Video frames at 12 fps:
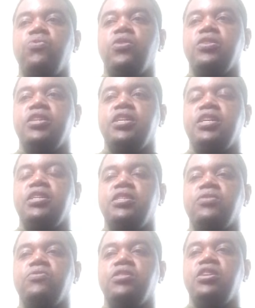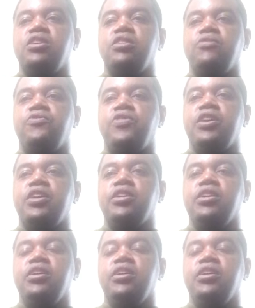wanted. You don't need any friend.